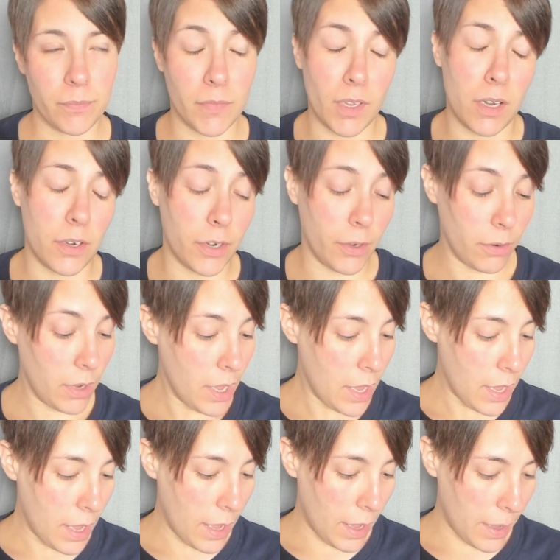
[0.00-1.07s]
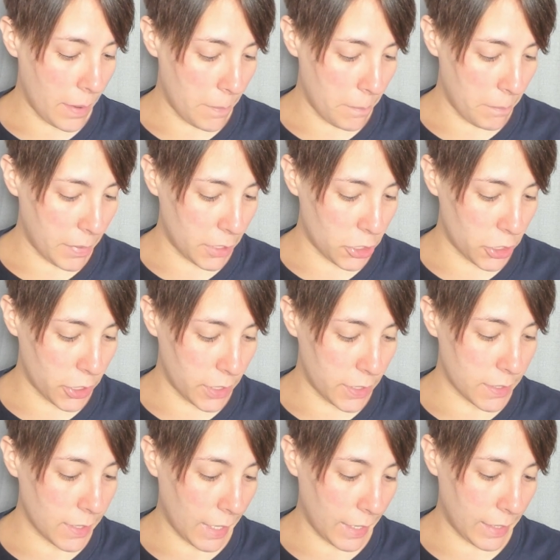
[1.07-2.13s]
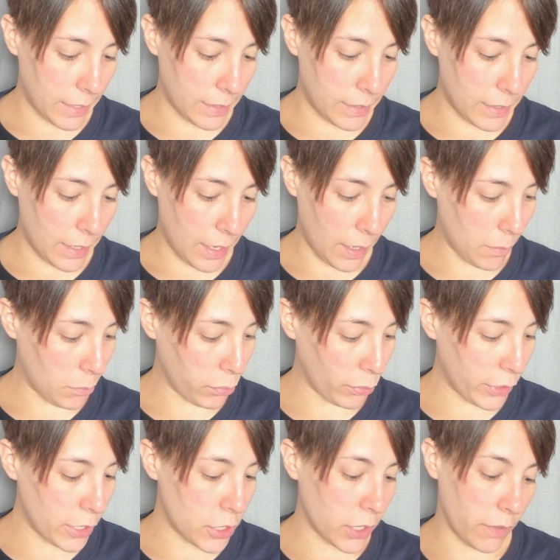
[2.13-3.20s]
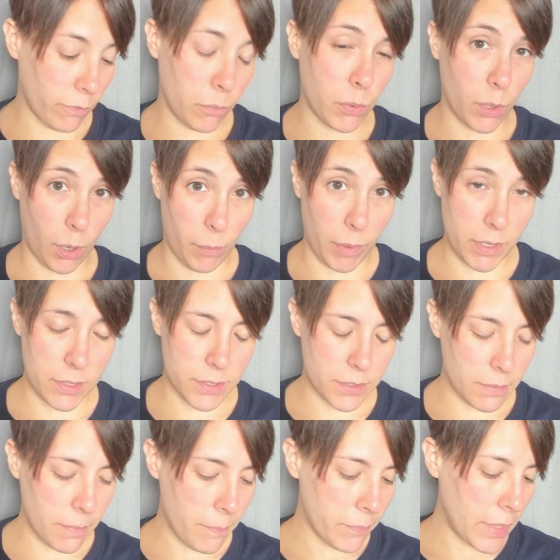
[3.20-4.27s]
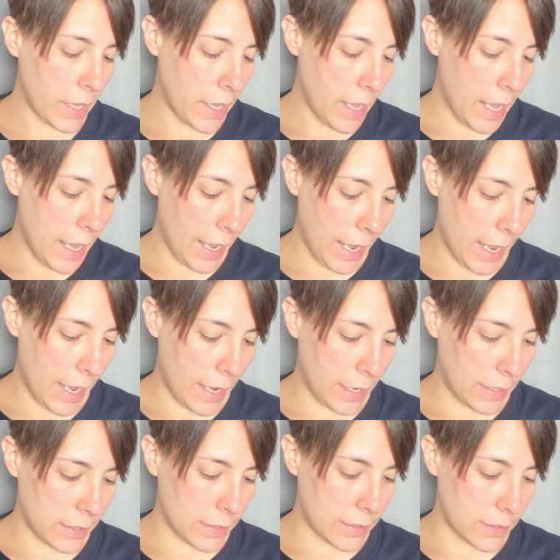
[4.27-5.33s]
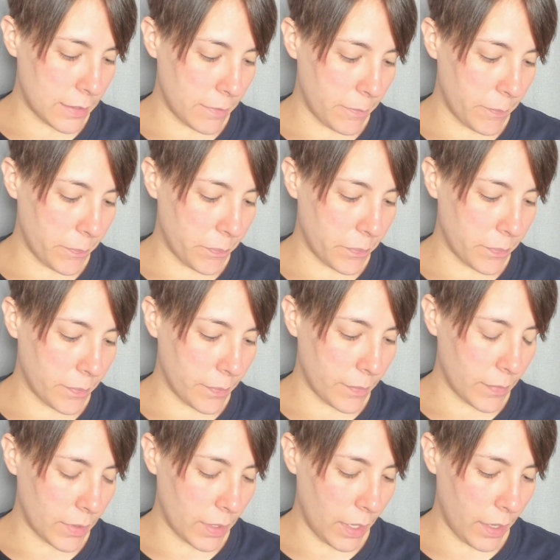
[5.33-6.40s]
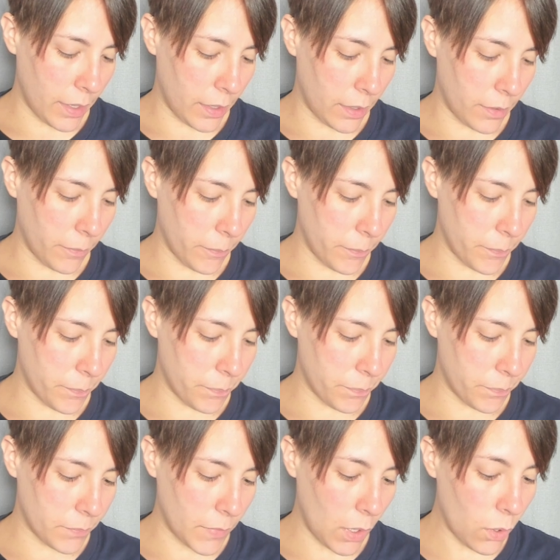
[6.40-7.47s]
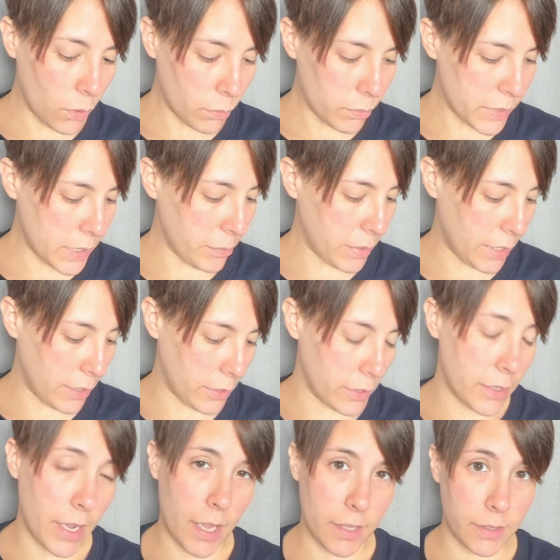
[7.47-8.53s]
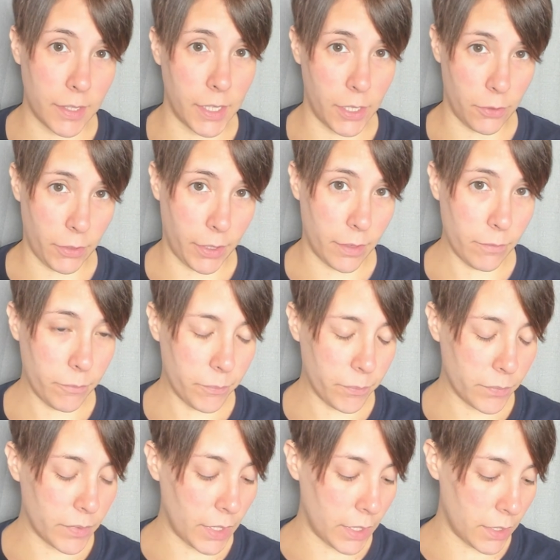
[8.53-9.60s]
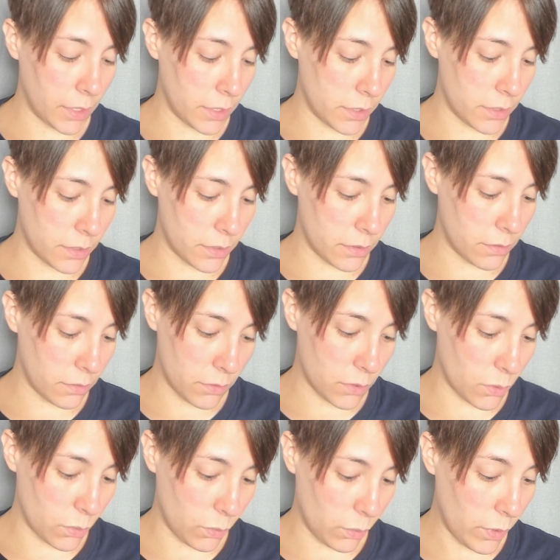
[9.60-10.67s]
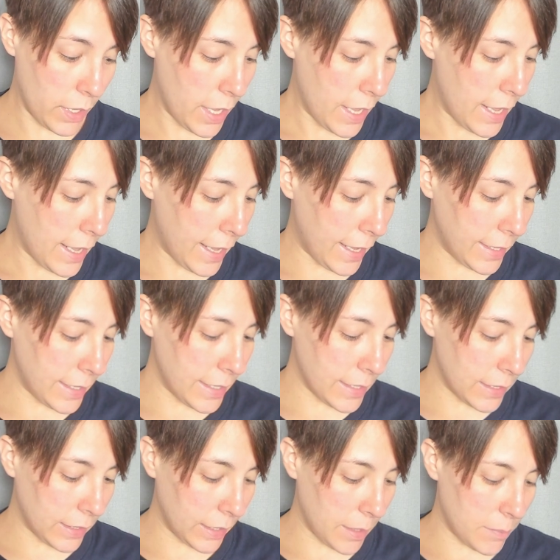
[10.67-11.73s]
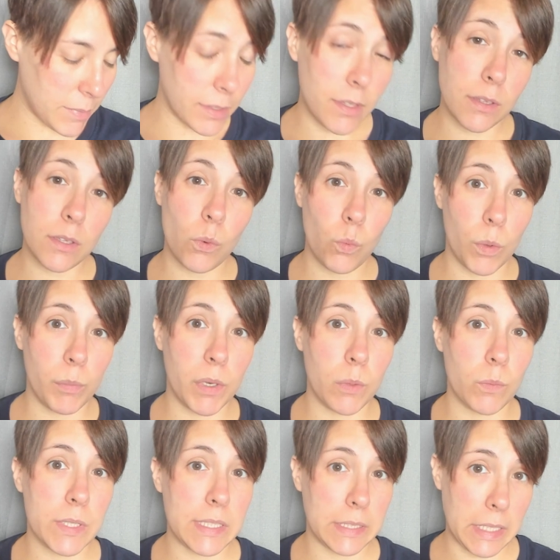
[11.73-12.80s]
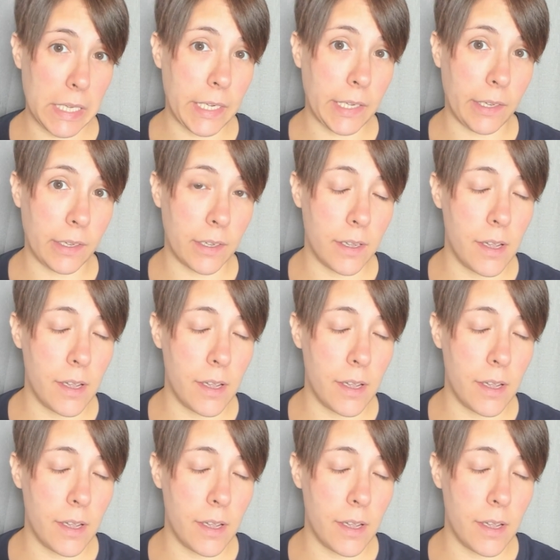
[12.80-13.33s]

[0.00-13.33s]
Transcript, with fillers: I don't know. Um, but she cited a breach of promise, and, uh, Holmes appeared at the hearing in his school, and he claimed that the woman was lying,